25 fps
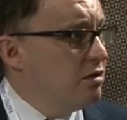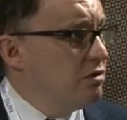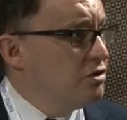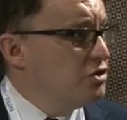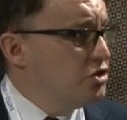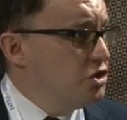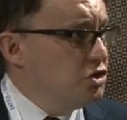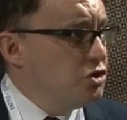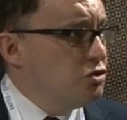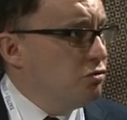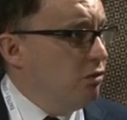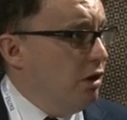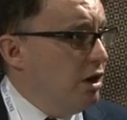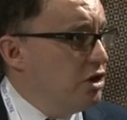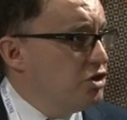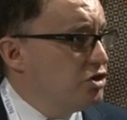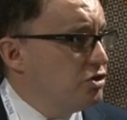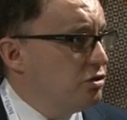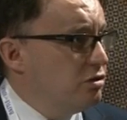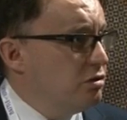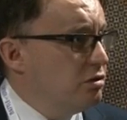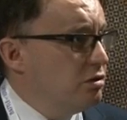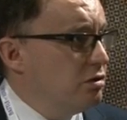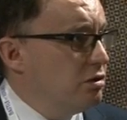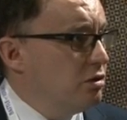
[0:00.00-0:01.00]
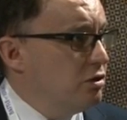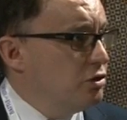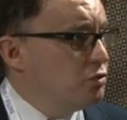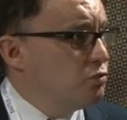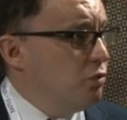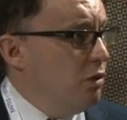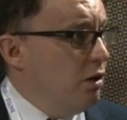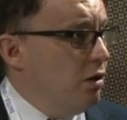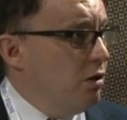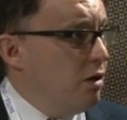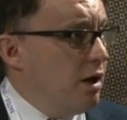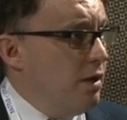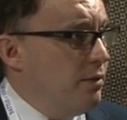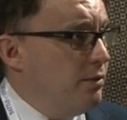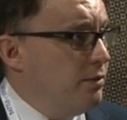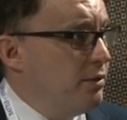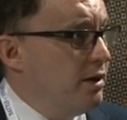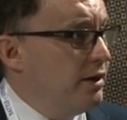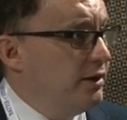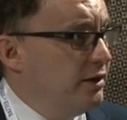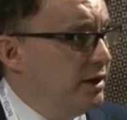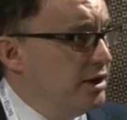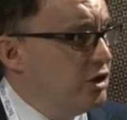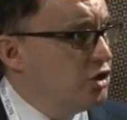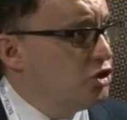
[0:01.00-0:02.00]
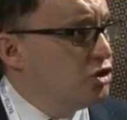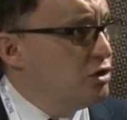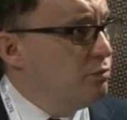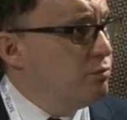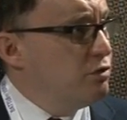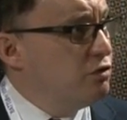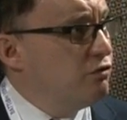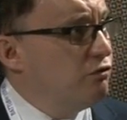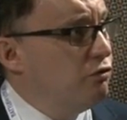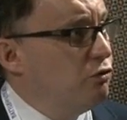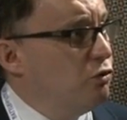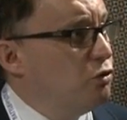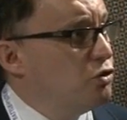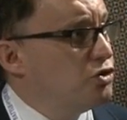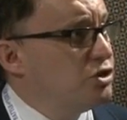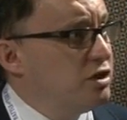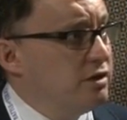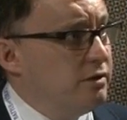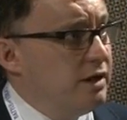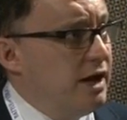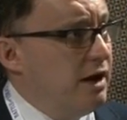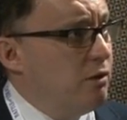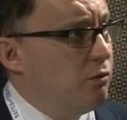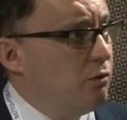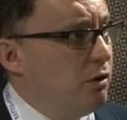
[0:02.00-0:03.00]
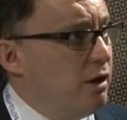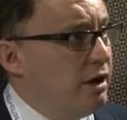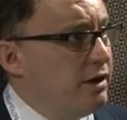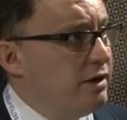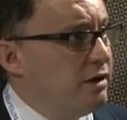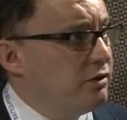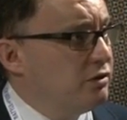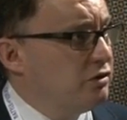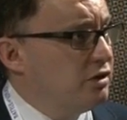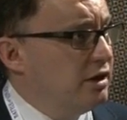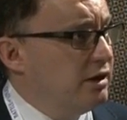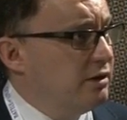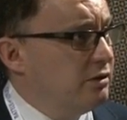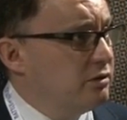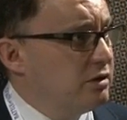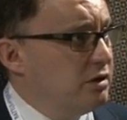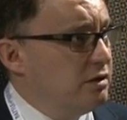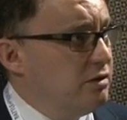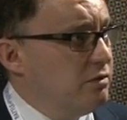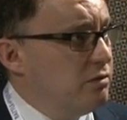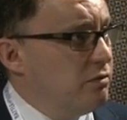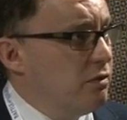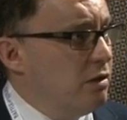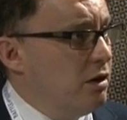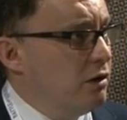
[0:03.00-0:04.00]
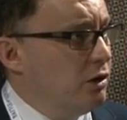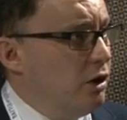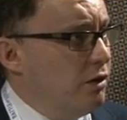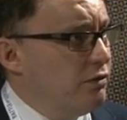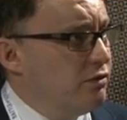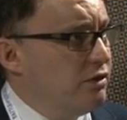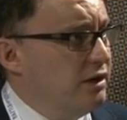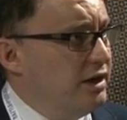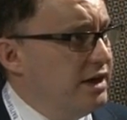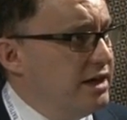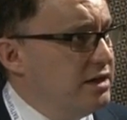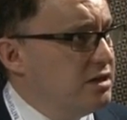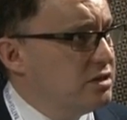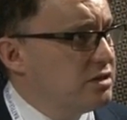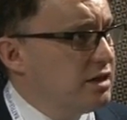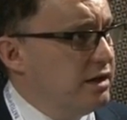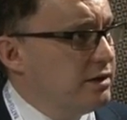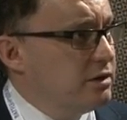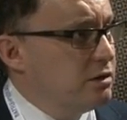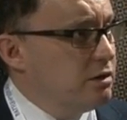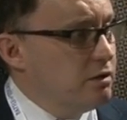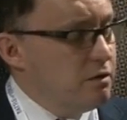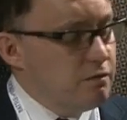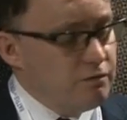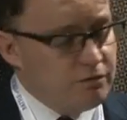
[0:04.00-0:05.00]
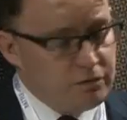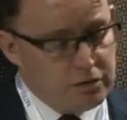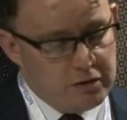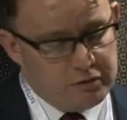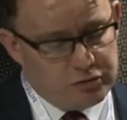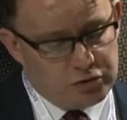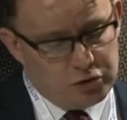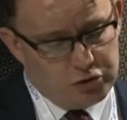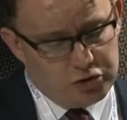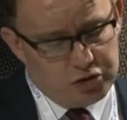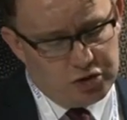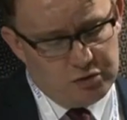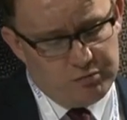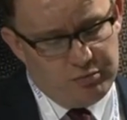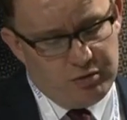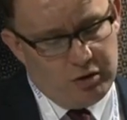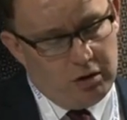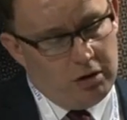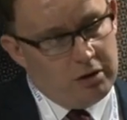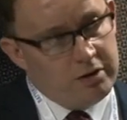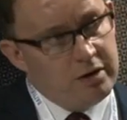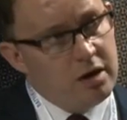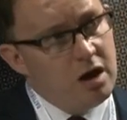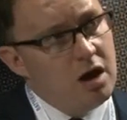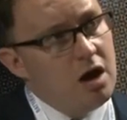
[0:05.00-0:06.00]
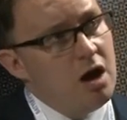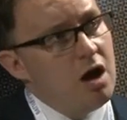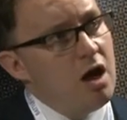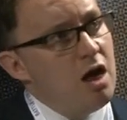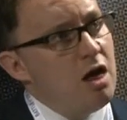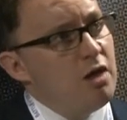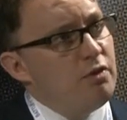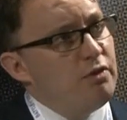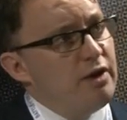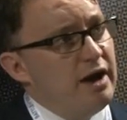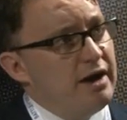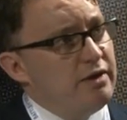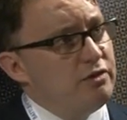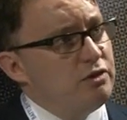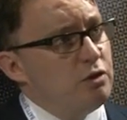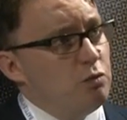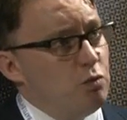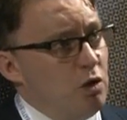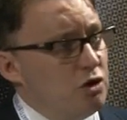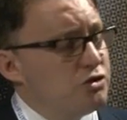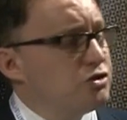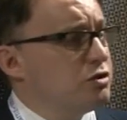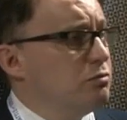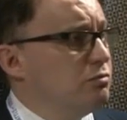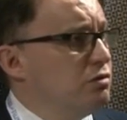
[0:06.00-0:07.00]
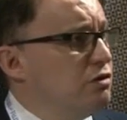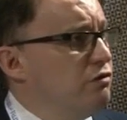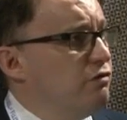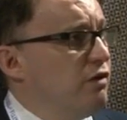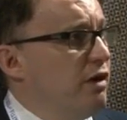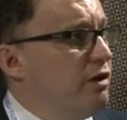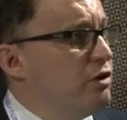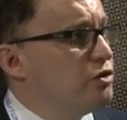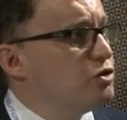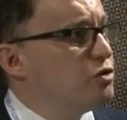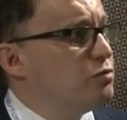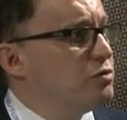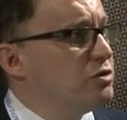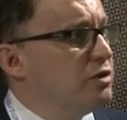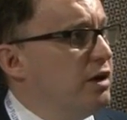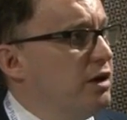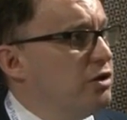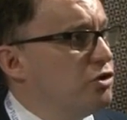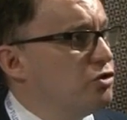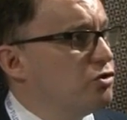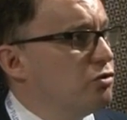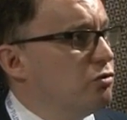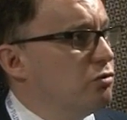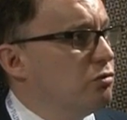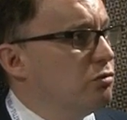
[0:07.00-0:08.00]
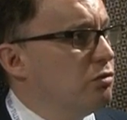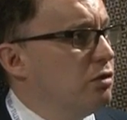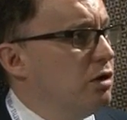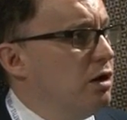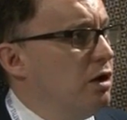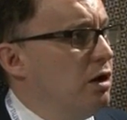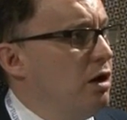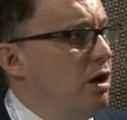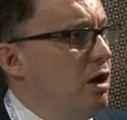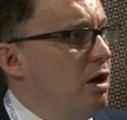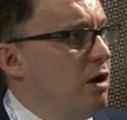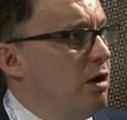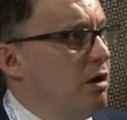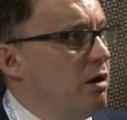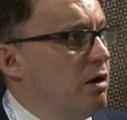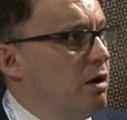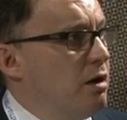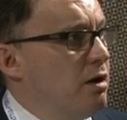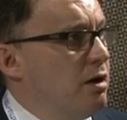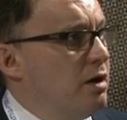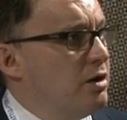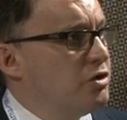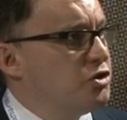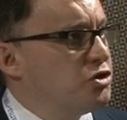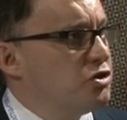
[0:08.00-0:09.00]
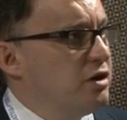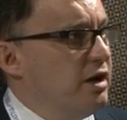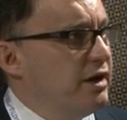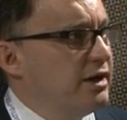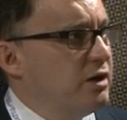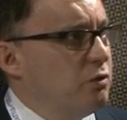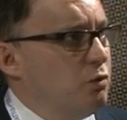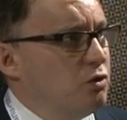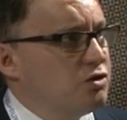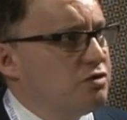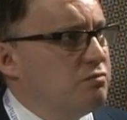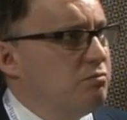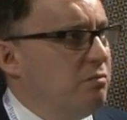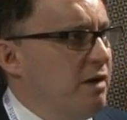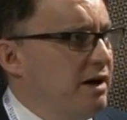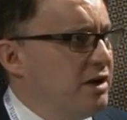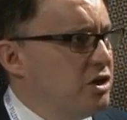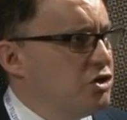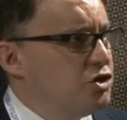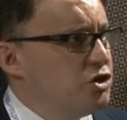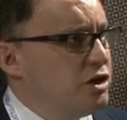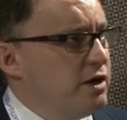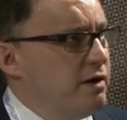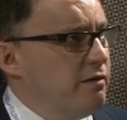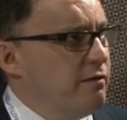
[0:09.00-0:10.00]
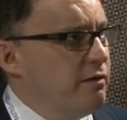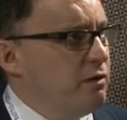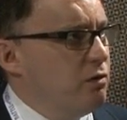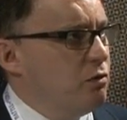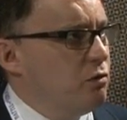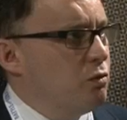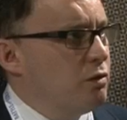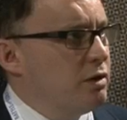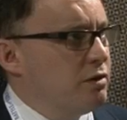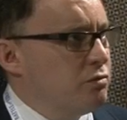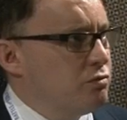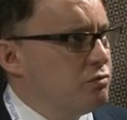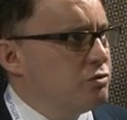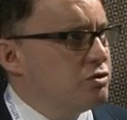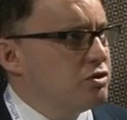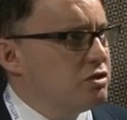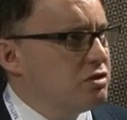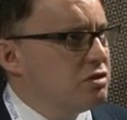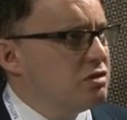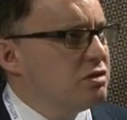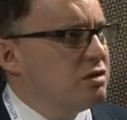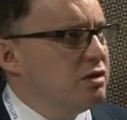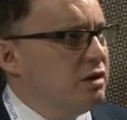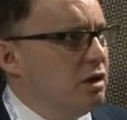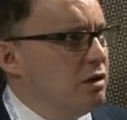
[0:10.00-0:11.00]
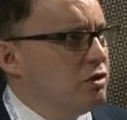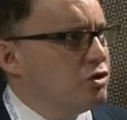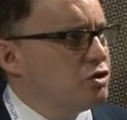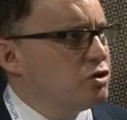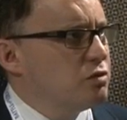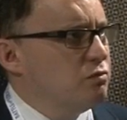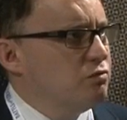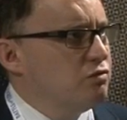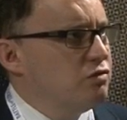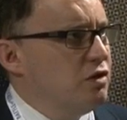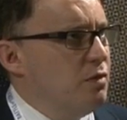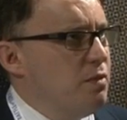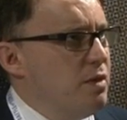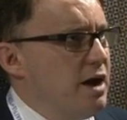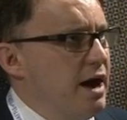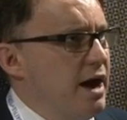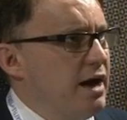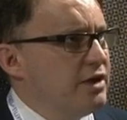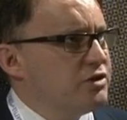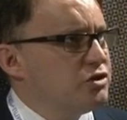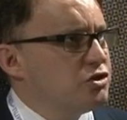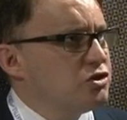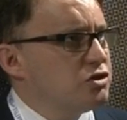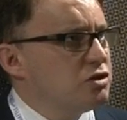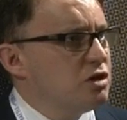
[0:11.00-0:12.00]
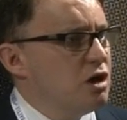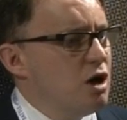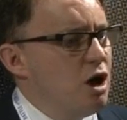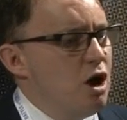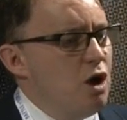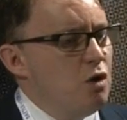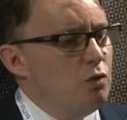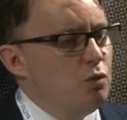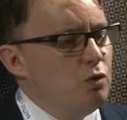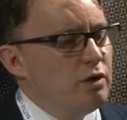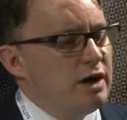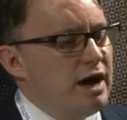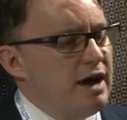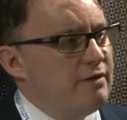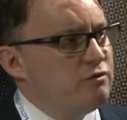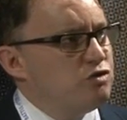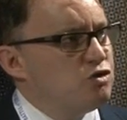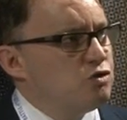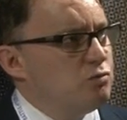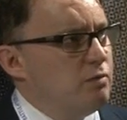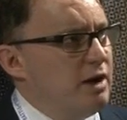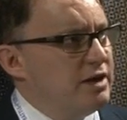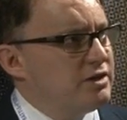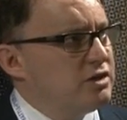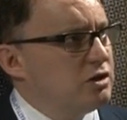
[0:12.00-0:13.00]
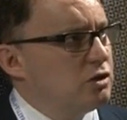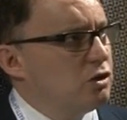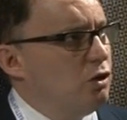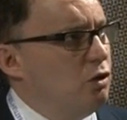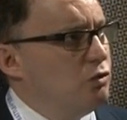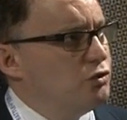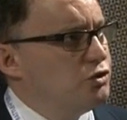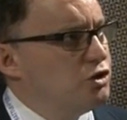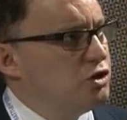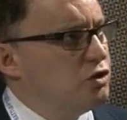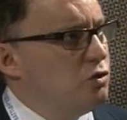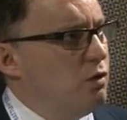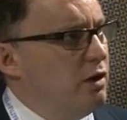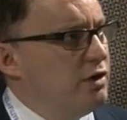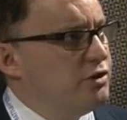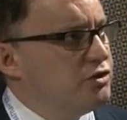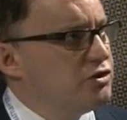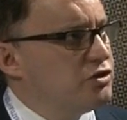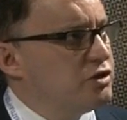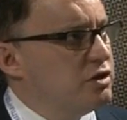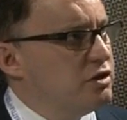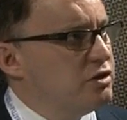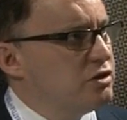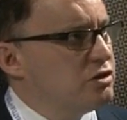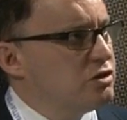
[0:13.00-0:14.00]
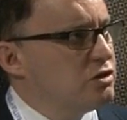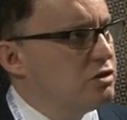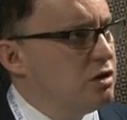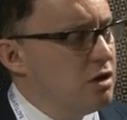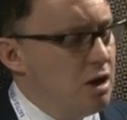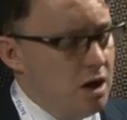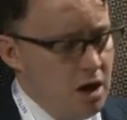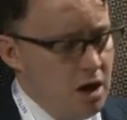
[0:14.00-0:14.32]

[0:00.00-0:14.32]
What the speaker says: situation as well, and leadership is forged in that way. And I think a lot of the leaders that you've touched upon, there was something very substantial at stake. It wasn't managerial. It was, you know, something that would have dramatic consequences